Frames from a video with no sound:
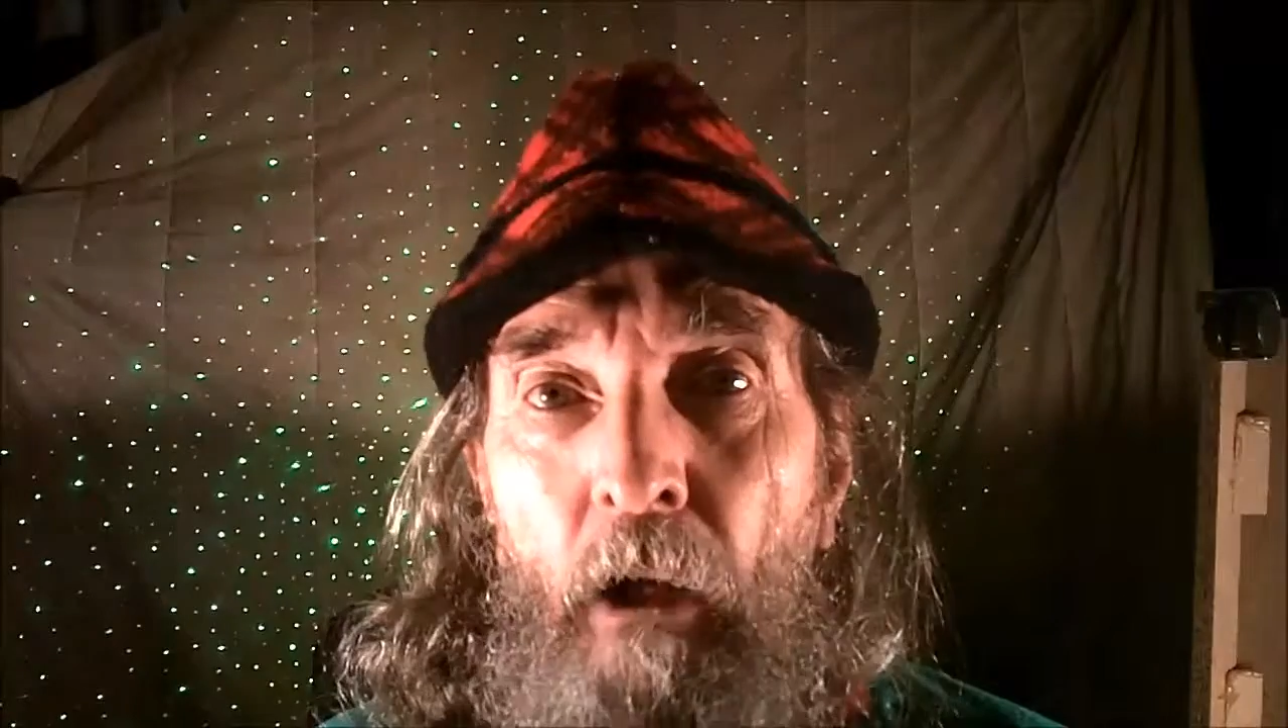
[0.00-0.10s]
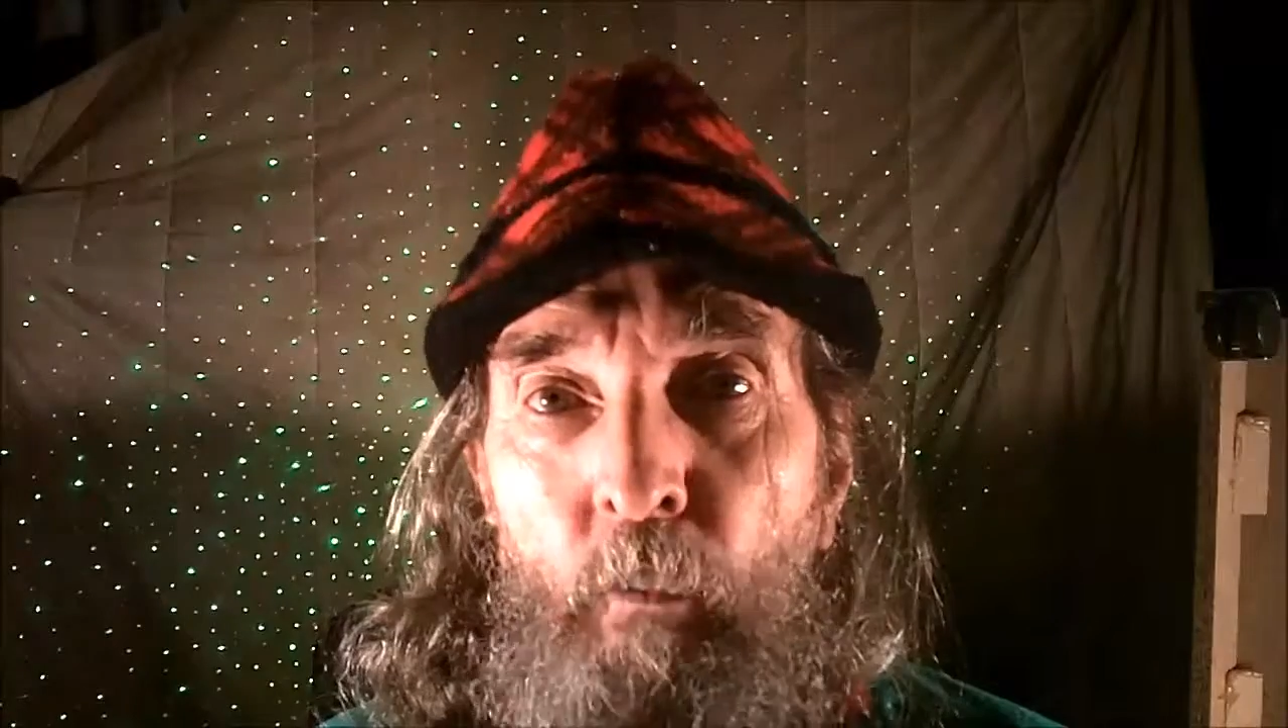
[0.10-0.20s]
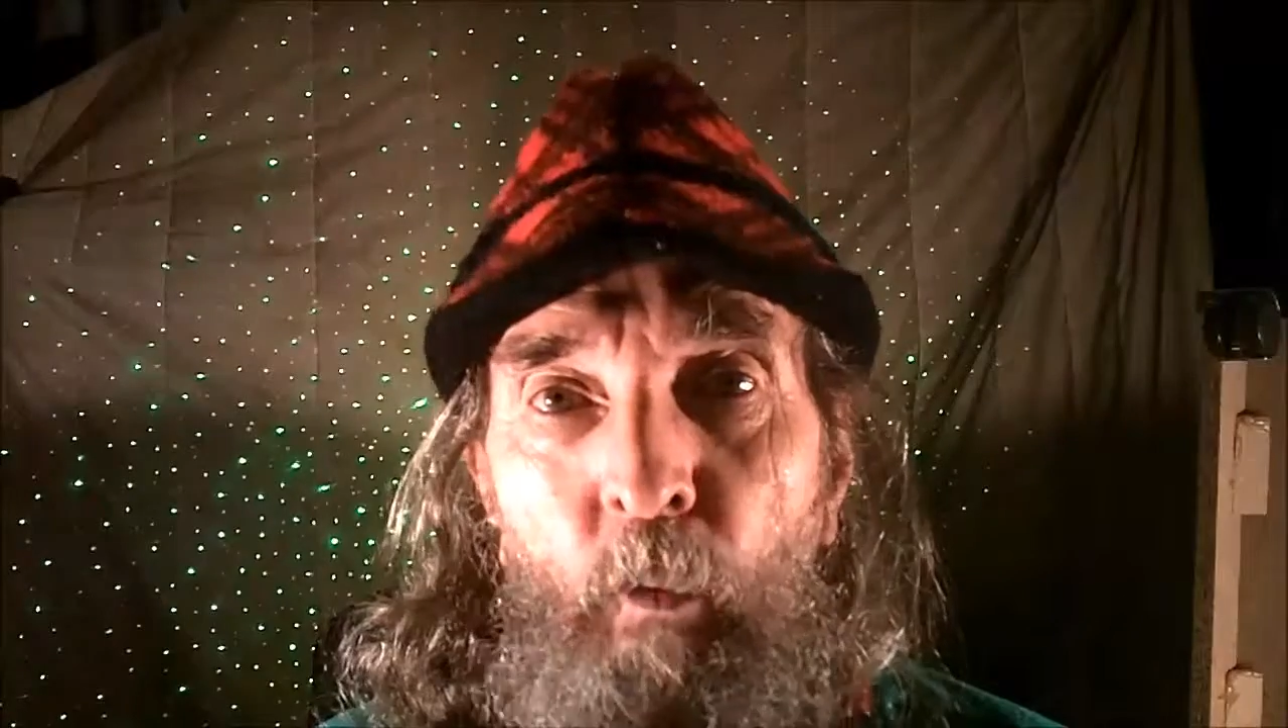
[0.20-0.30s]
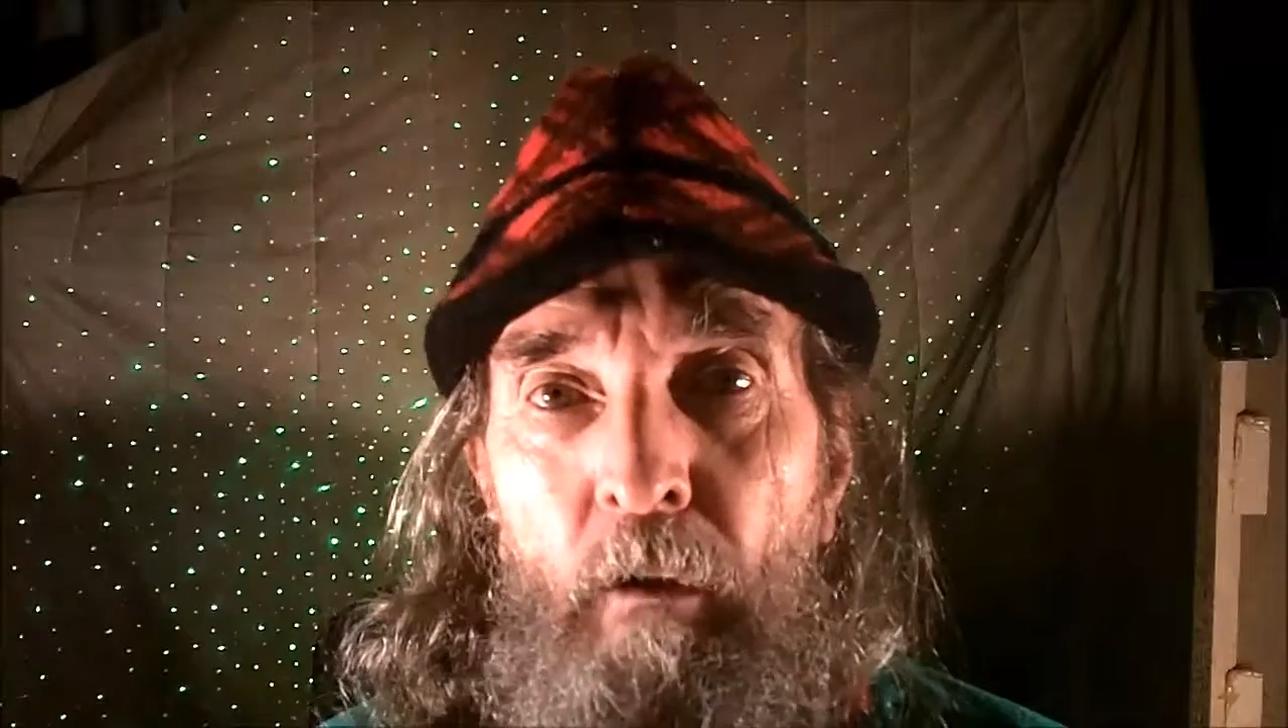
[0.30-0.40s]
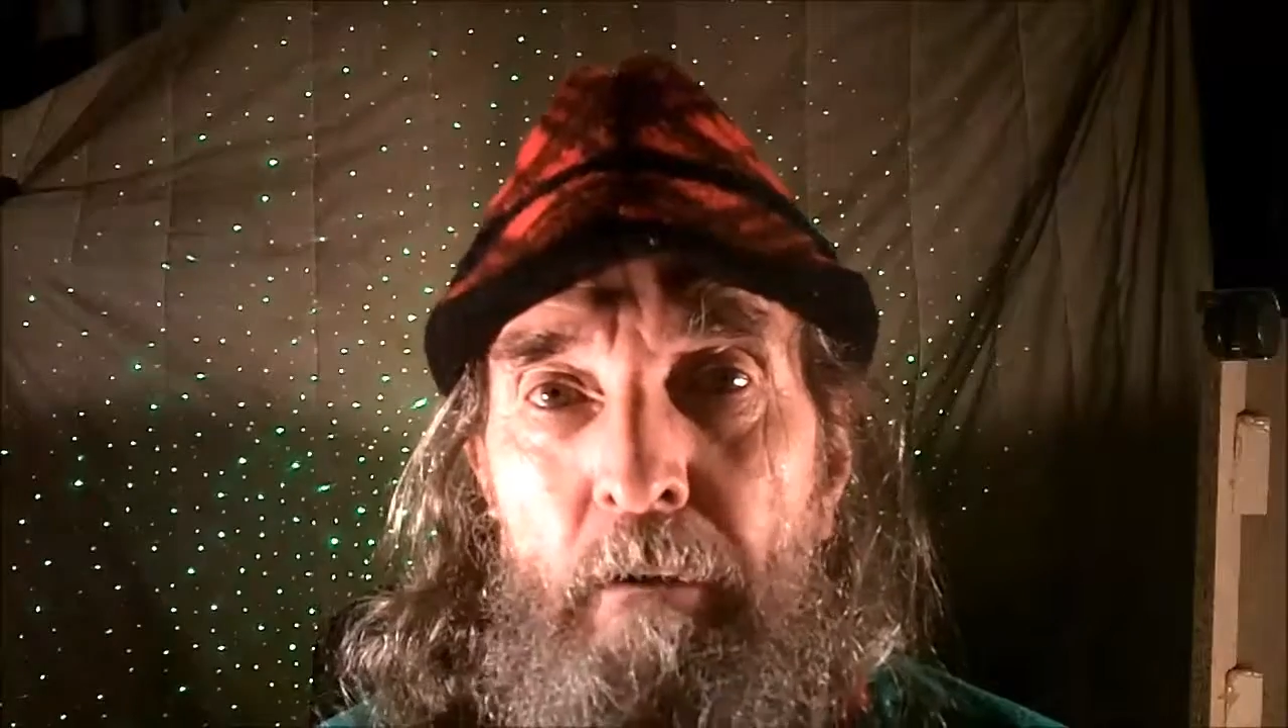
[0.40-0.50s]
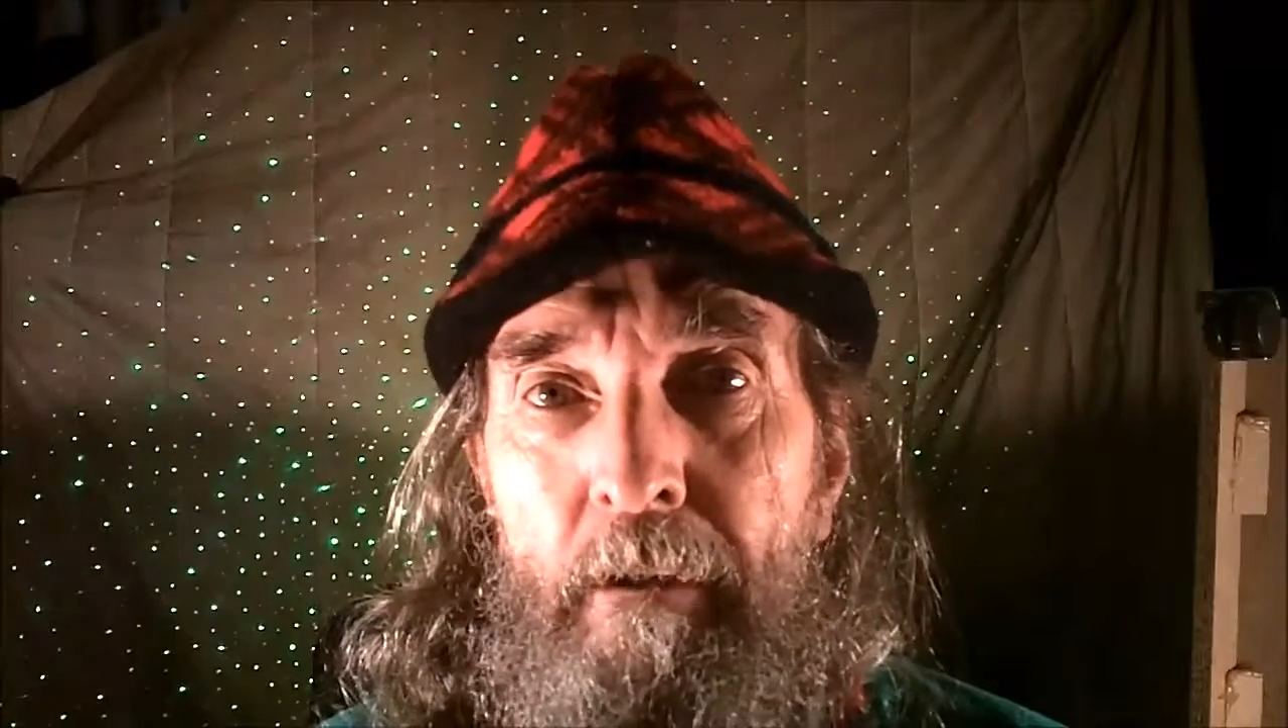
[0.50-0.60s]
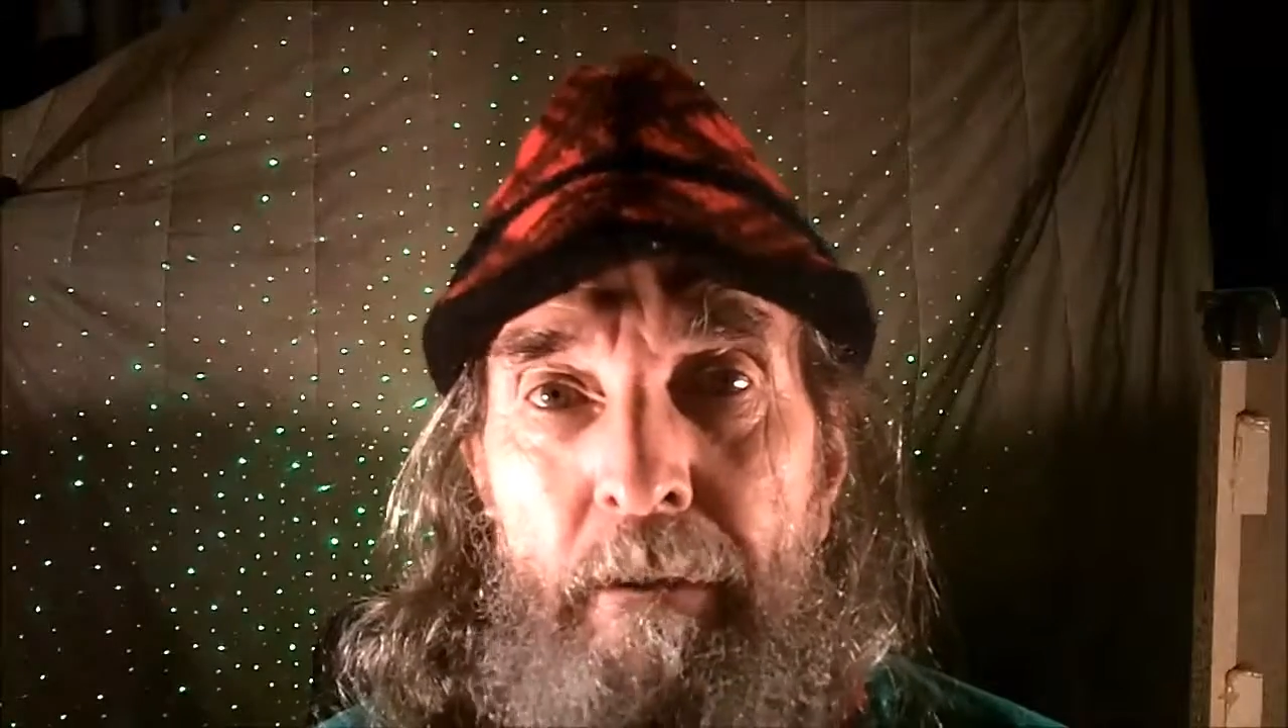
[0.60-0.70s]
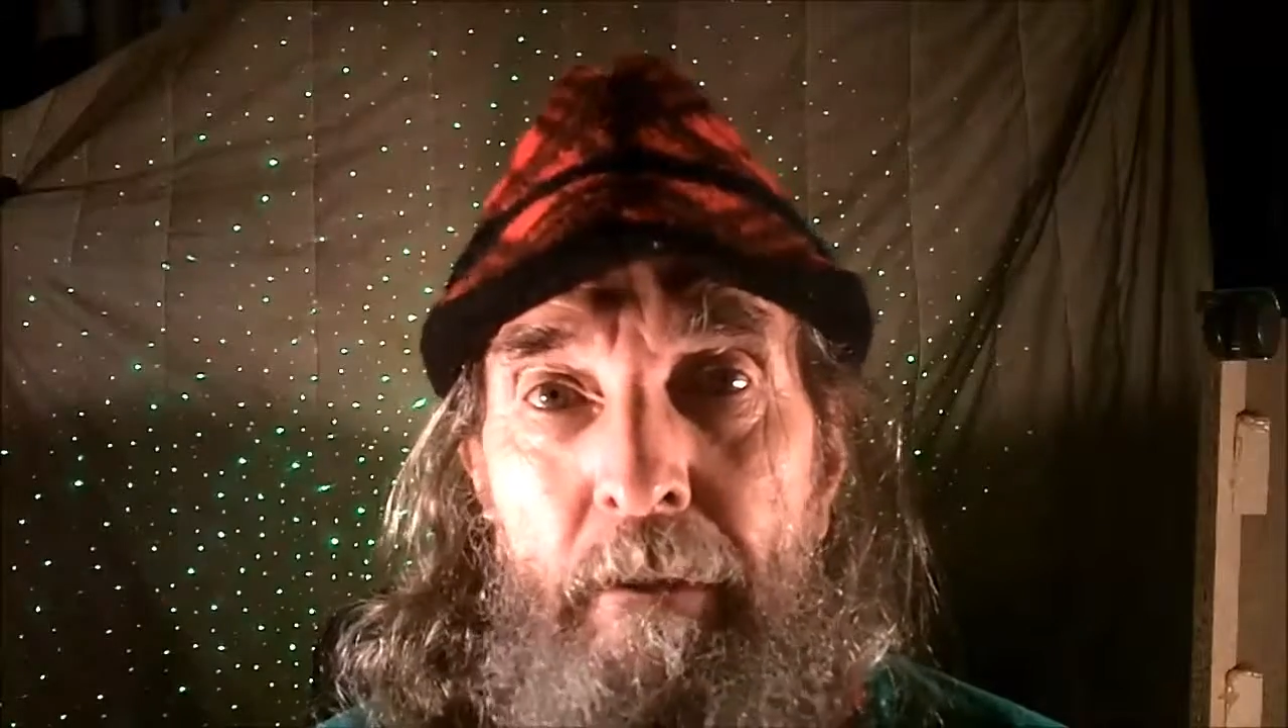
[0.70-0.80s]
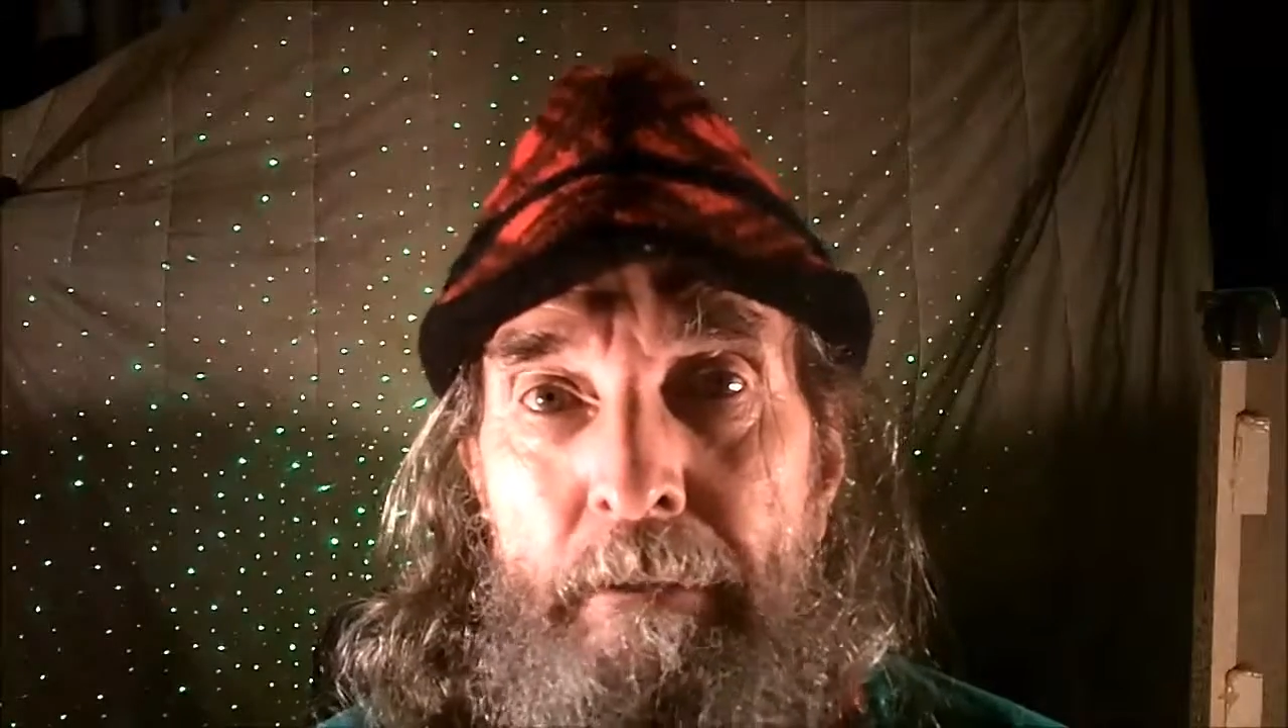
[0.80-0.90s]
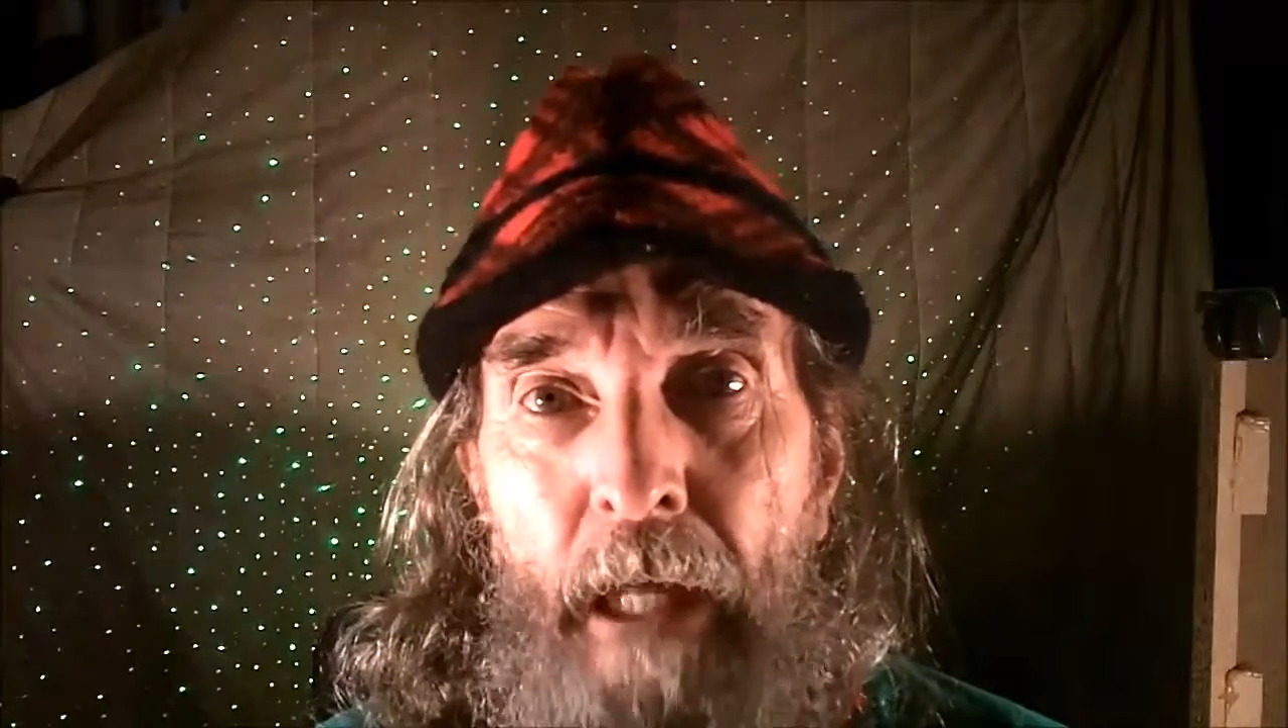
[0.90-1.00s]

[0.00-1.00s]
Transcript: odd work to get a